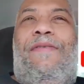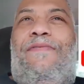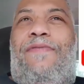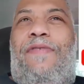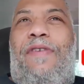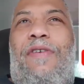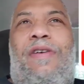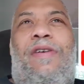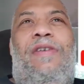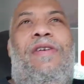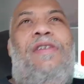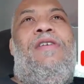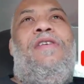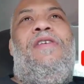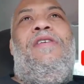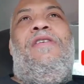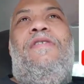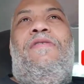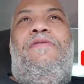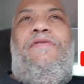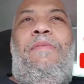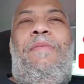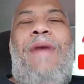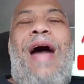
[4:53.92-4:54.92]
for
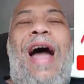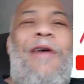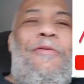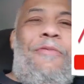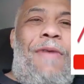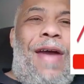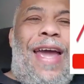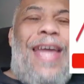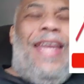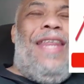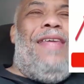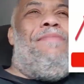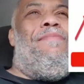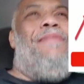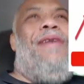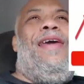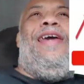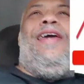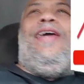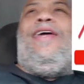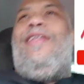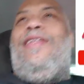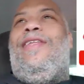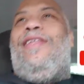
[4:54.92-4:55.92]
for my rating,
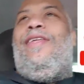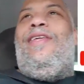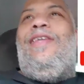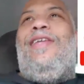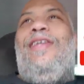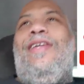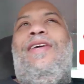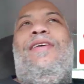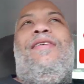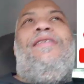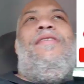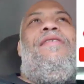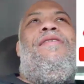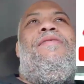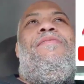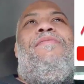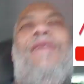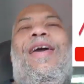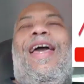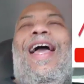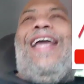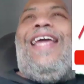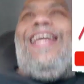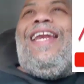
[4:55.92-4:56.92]
man.
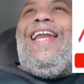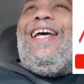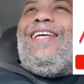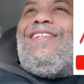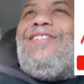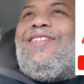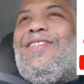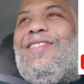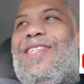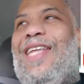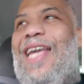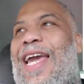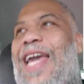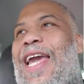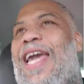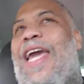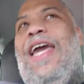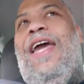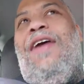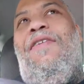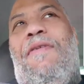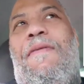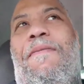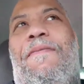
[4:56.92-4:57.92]
Man, I cannot
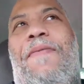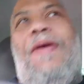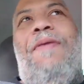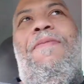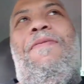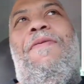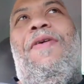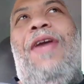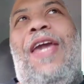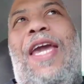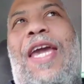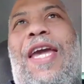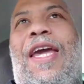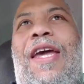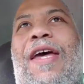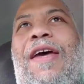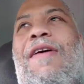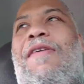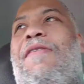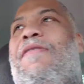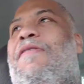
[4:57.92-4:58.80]
stand when people give